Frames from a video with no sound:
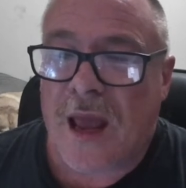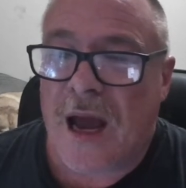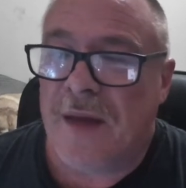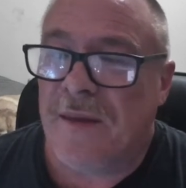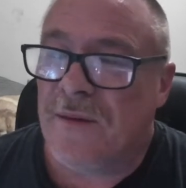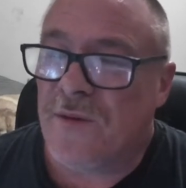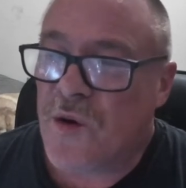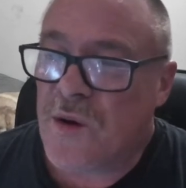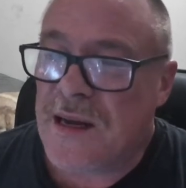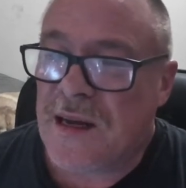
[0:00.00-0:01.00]
And they've
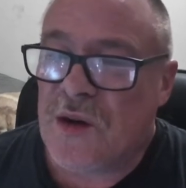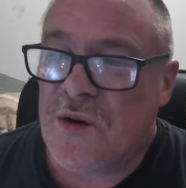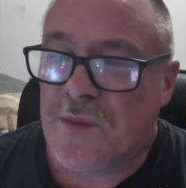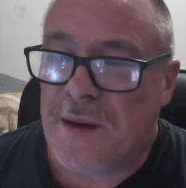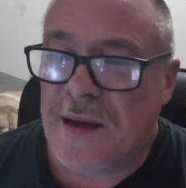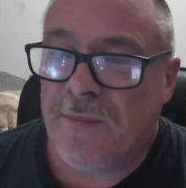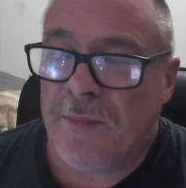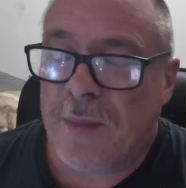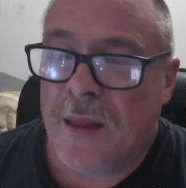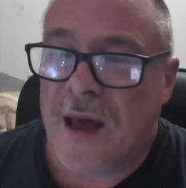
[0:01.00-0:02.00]
already killed me
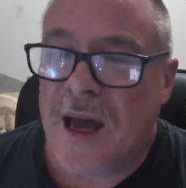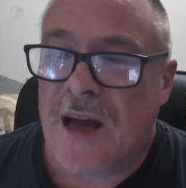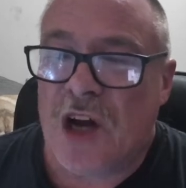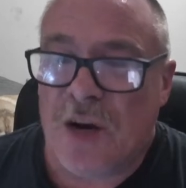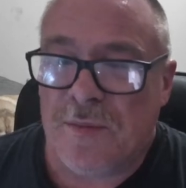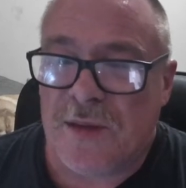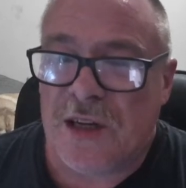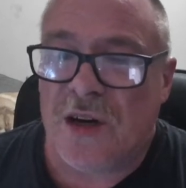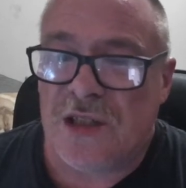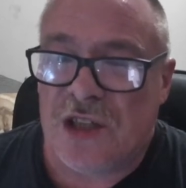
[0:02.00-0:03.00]
and hoped that
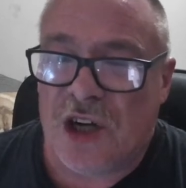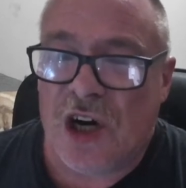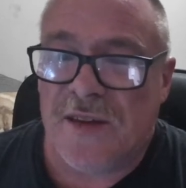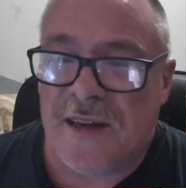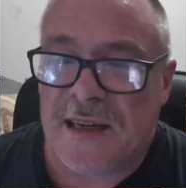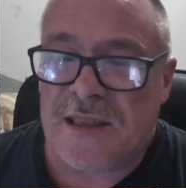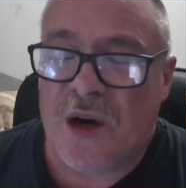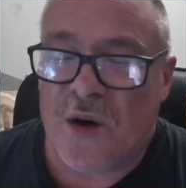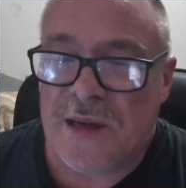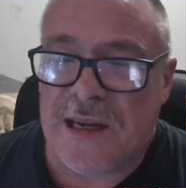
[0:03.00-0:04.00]
I'd die in the next
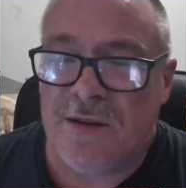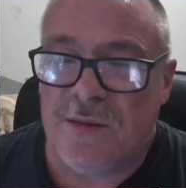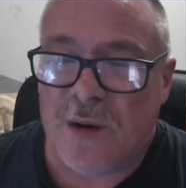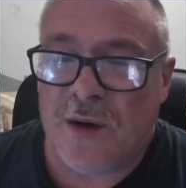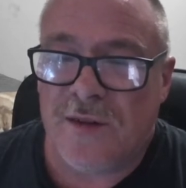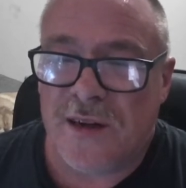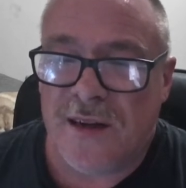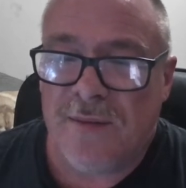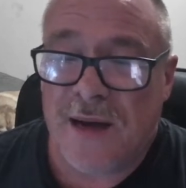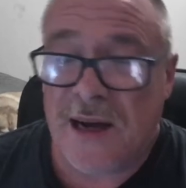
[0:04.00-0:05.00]
whole year in
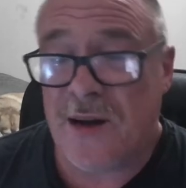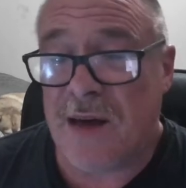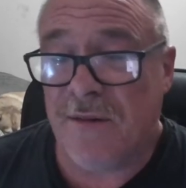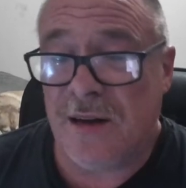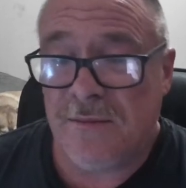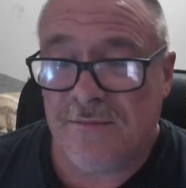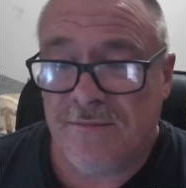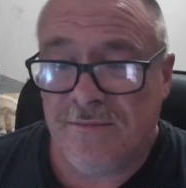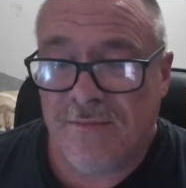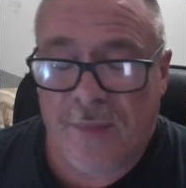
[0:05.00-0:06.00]
poverty. And I haven't.
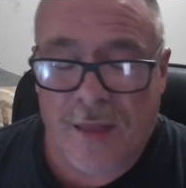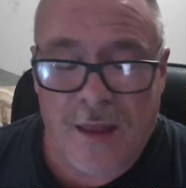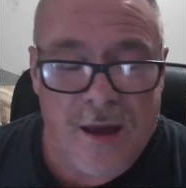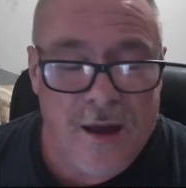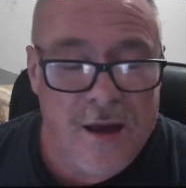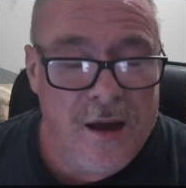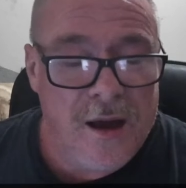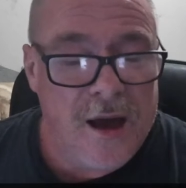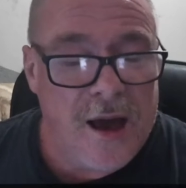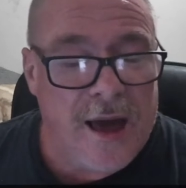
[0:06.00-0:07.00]

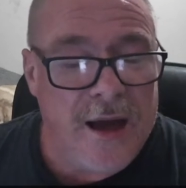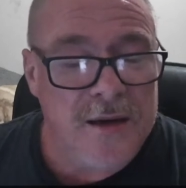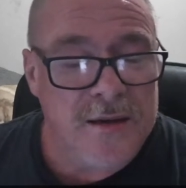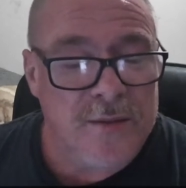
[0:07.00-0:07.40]
And